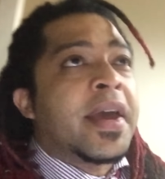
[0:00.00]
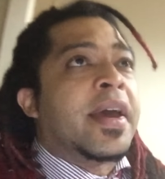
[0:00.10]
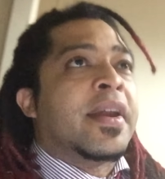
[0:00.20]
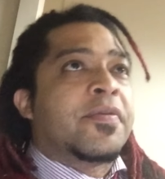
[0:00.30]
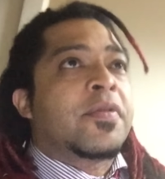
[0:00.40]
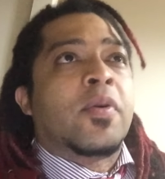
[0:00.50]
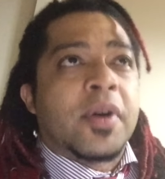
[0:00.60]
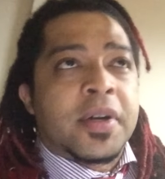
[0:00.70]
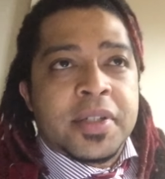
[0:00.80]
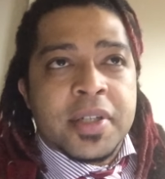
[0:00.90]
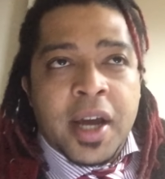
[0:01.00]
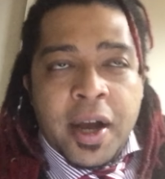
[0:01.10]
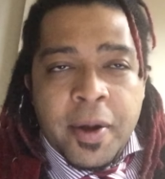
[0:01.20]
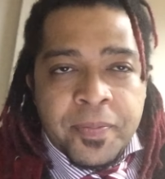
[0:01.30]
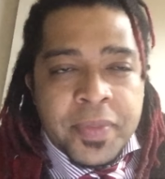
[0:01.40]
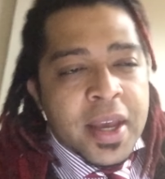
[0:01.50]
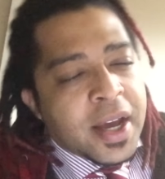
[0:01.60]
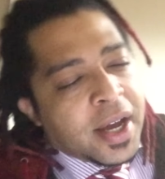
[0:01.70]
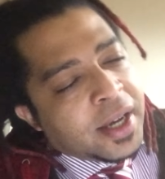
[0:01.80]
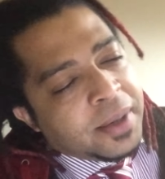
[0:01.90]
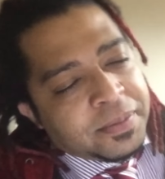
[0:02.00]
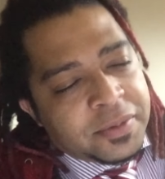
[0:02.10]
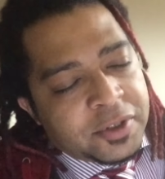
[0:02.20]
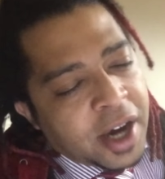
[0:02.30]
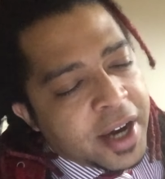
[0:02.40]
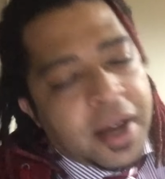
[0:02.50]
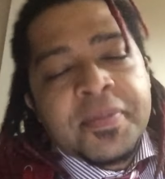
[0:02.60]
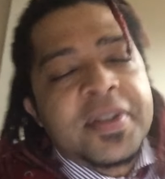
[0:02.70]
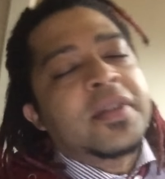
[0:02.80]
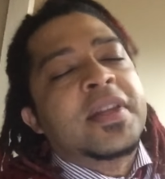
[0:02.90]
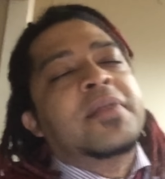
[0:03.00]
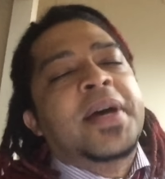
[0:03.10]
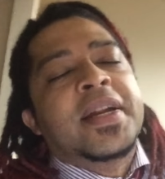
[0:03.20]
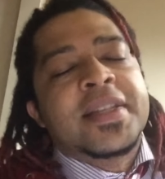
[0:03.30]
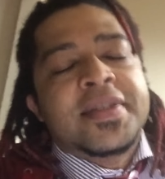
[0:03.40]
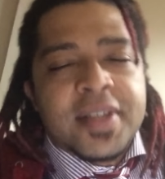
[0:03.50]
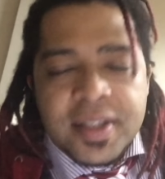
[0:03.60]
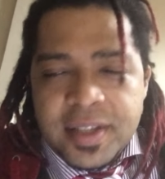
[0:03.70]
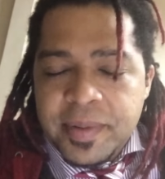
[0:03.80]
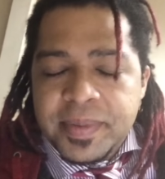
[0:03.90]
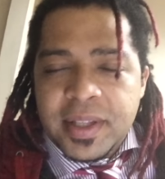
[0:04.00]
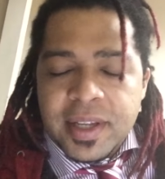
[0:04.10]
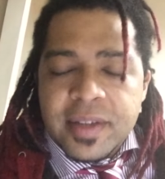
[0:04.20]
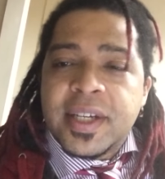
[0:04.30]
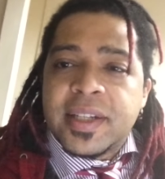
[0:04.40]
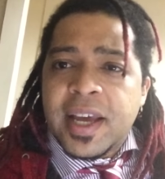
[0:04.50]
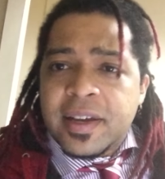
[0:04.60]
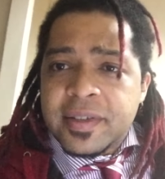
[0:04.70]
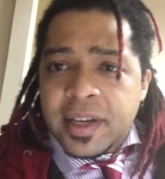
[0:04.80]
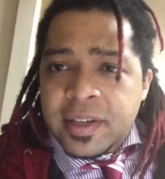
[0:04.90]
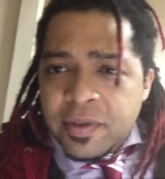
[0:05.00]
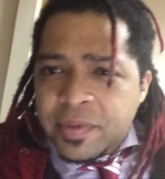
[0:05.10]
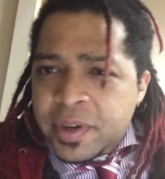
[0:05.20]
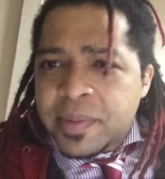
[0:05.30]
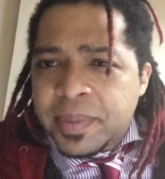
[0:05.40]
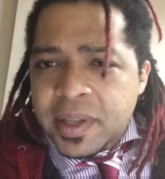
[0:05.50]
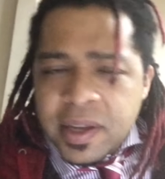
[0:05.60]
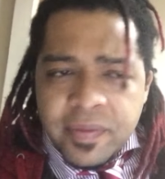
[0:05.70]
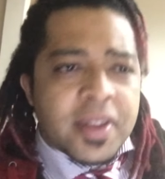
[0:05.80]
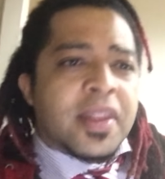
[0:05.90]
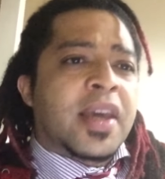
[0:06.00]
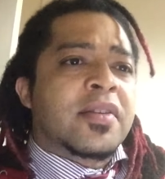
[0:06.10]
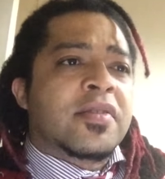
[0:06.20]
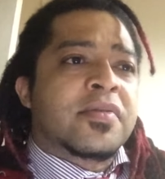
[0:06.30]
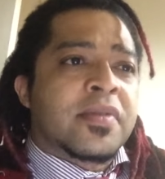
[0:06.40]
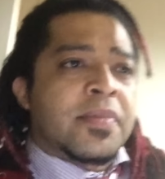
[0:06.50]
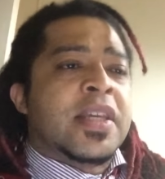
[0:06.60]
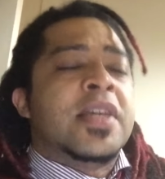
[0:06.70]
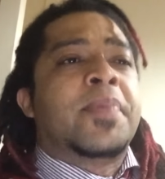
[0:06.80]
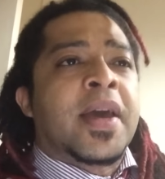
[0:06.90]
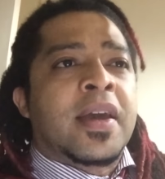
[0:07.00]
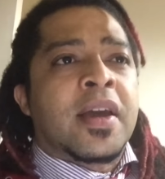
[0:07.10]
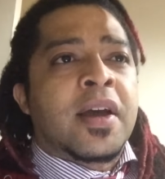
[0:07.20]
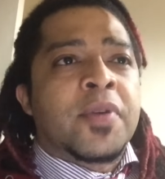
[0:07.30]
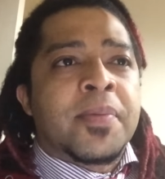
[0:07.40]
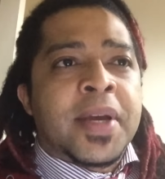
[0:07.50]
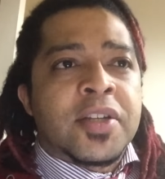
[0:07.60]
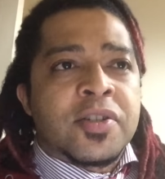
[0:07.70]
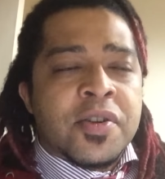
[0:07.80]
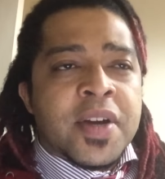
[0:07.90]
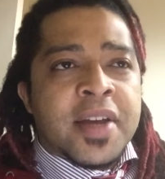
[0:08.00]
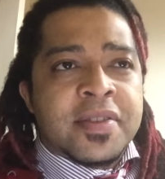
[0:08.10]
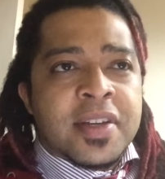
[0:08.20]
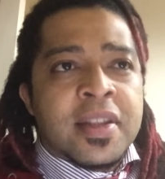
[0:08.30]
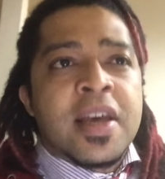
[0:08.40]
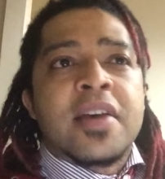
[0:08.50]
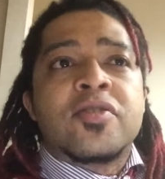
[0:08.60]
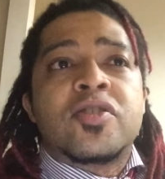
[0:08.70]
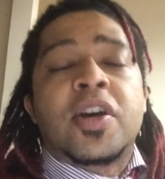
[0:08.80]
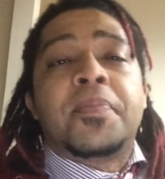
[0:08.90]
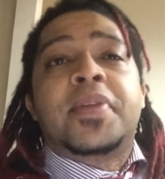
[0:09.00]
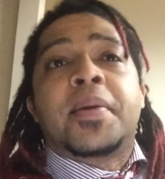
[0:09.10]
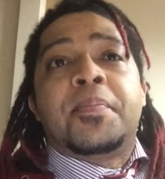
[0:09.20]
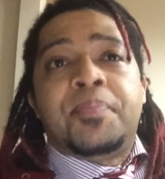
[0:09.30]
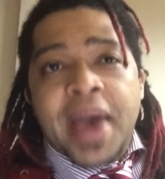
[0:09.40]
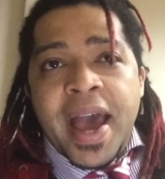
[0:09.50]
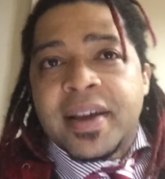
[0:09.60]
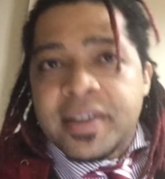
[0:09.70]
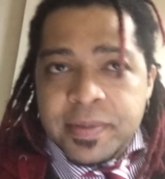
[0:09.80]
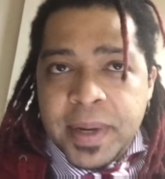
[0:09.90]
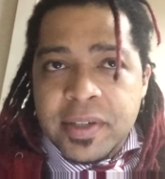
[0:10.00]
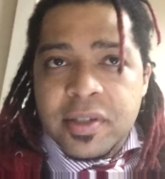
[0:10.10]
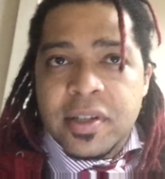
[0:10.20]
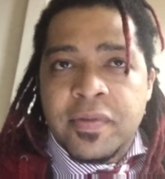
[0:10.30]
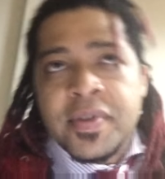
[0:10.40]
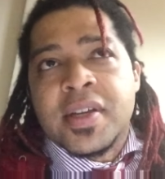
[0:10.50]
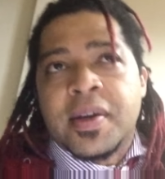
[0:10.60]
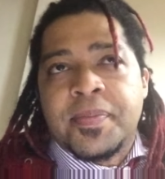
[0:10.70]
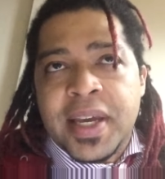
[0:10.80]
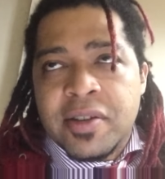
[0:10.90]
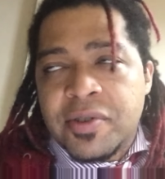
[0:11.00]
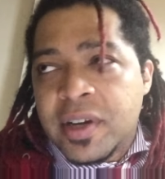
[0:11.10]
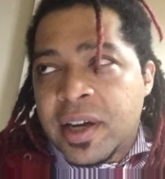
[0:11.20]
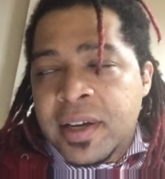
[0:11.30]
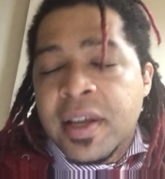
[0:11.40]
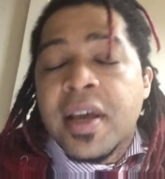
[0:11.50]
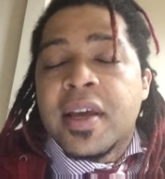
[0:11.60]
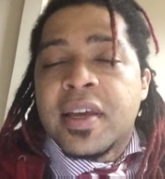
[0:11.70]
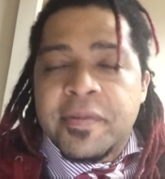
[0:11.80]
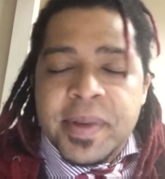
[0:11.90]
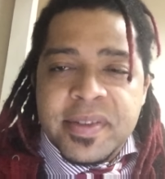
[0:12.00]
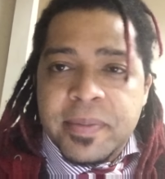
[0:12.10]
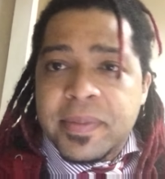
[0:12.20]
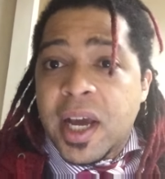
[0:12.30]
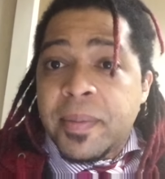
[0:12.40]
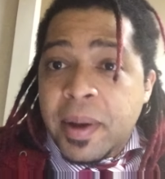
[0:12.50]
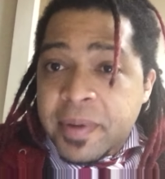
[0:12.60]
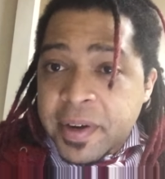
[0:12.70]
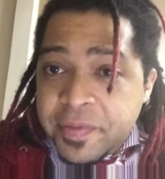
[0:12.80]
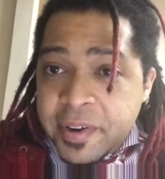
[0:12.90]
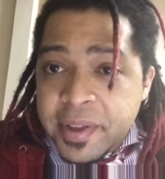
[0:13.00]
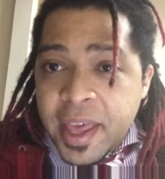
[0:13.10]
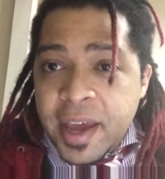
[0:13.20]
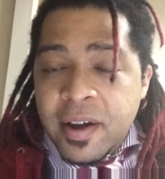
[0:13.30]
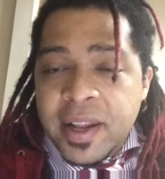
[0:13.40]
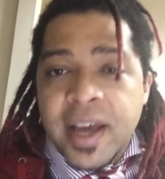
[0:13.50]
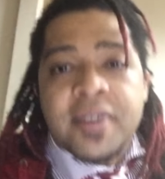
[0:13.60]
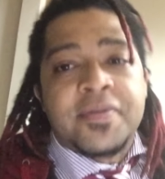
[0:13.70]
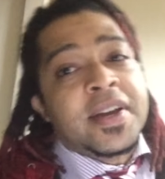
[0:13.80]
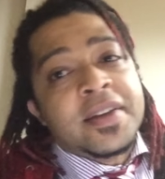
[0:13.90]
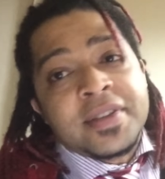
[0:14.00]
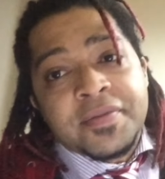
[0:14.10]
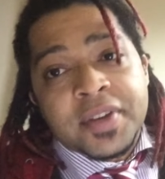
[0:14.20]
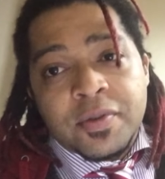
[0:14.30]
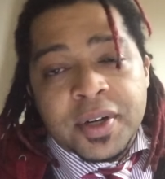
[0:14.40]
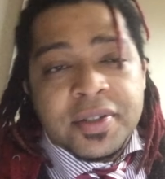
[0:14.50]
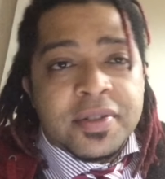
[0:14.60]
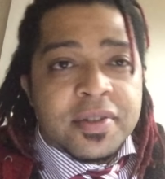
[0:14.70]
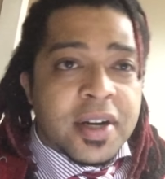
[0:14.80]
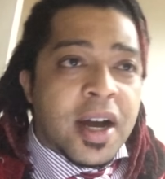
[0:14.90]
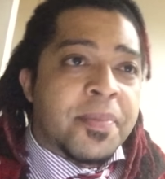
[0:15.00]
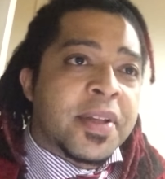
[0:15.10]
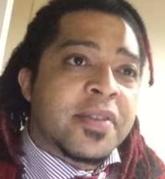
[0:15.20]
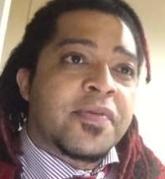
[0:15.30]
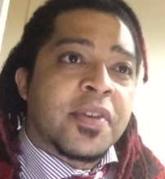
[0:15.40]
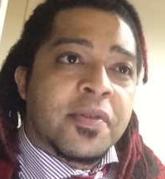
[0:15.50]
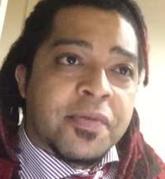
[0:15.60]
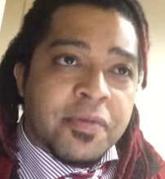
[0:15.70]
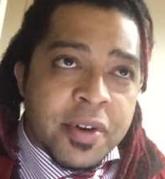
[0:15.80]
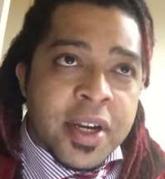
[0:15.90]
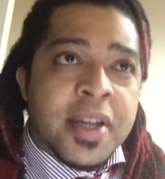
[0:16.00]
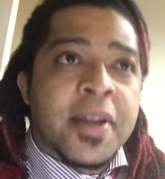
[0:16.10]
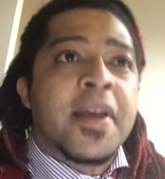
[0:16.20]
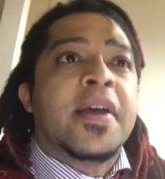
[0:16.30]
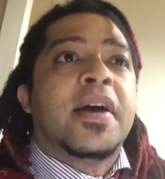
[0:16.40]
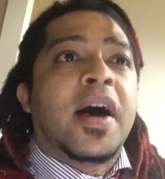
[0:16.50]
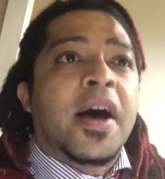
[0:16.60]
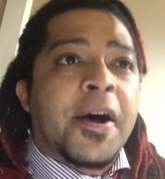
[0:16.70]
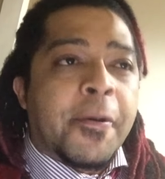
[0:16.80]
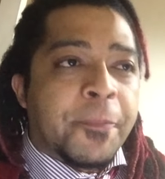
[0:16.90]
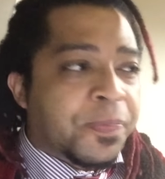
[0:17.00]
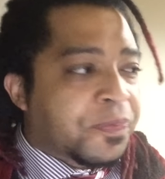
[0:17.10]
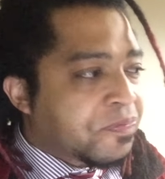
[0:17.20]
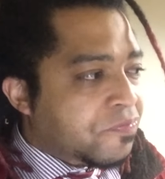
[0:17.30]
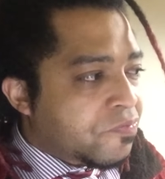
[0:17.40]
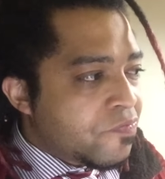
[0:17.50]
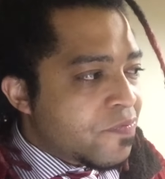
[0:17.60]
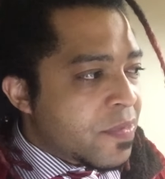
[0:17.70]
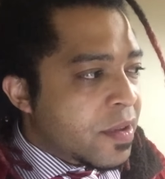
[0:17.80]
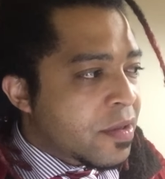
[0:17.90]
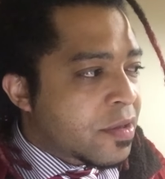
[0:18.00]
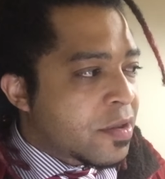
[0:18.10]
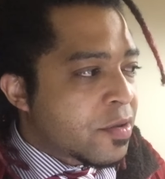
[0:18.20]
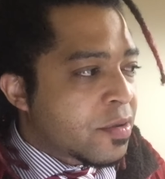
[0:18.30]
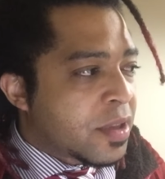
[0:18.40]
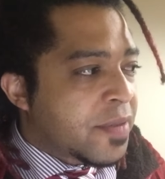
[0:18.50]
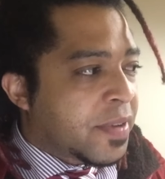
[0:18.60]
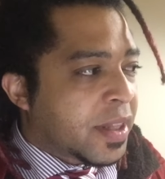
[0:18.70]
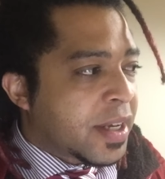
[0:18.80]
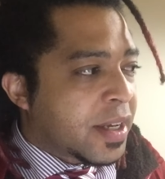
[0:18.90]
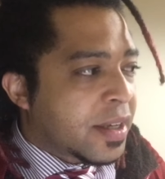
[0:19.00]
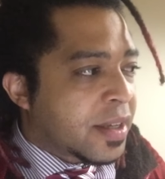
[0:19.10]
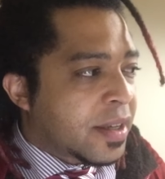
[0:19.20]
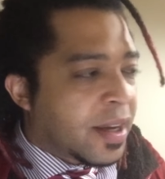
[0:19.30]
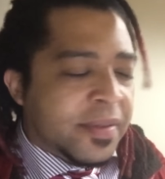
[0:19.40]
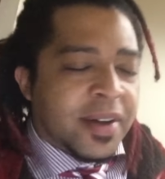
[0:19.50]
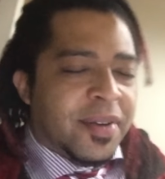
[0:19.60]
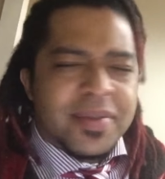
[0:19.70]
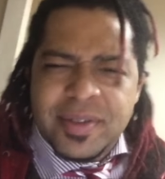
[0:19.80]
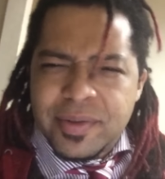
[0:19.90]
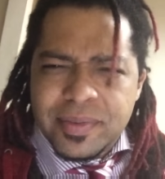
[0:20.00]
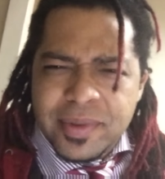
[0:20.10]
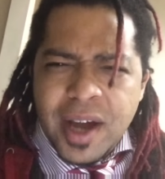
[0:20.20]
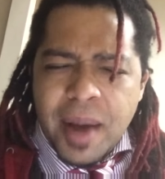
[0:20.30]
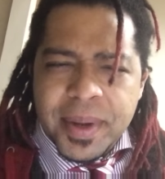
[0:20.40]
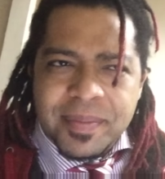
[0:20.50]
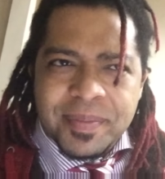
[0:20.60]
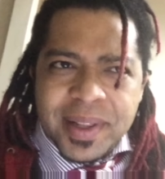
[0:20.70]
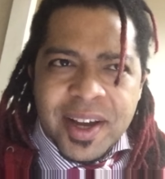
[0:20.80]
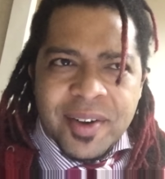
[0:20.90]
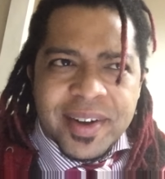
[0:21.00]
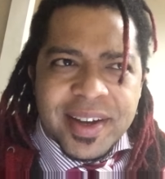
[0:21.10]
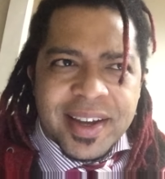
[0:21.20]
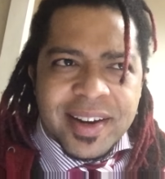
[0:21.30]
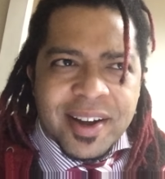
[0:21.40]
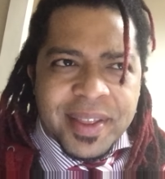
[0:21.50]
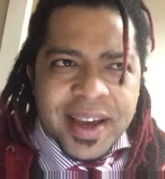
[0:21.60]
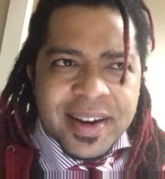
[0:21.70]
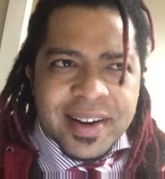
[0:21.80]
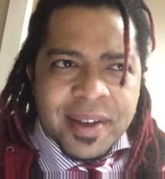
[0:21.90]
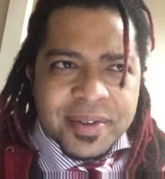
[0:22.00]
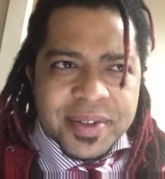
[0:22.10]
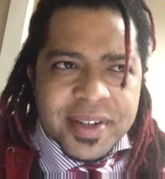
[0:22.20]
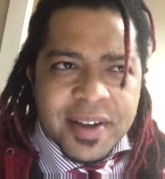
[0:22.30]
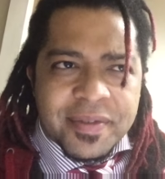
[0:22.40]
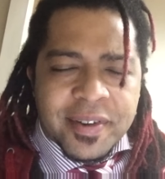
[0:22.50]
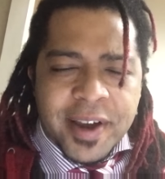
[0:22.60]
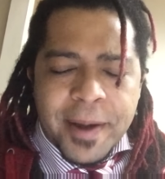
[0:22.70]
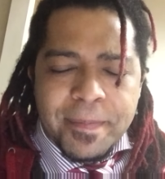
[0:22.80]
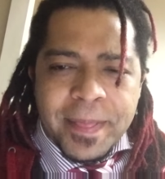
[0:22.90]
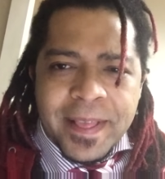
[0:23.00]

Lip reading: And of course, I'm still thinking about incentives and things like that, because I don't really believe in like just e-begging. I want to make sure you guys get something back, especially via Patreon. Give me some time. I'm going to figure that all out. If you guys have any questions or comments, feel free to leave a link. To comment below and all that other stuff. Okay?